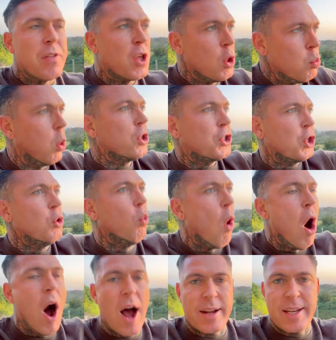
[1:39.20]
then what you
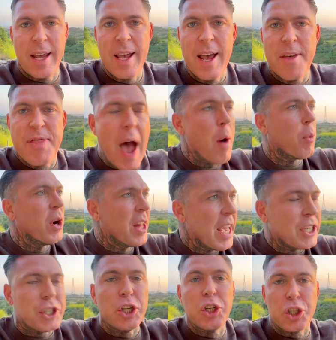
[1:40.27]
want, that
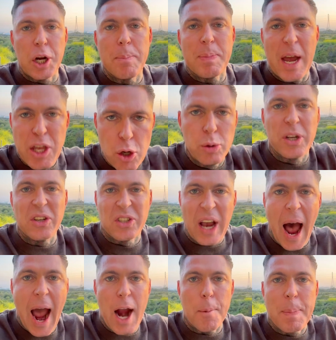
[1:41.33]
relationship that you
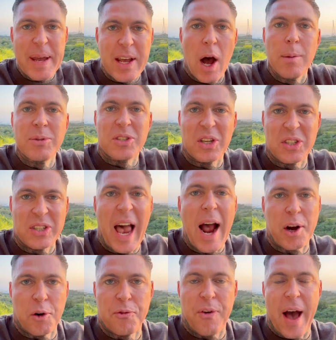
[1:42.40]
desire, becomes the
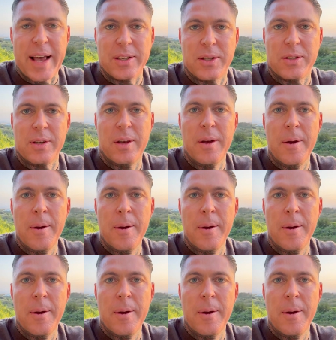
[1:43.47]
sacrifice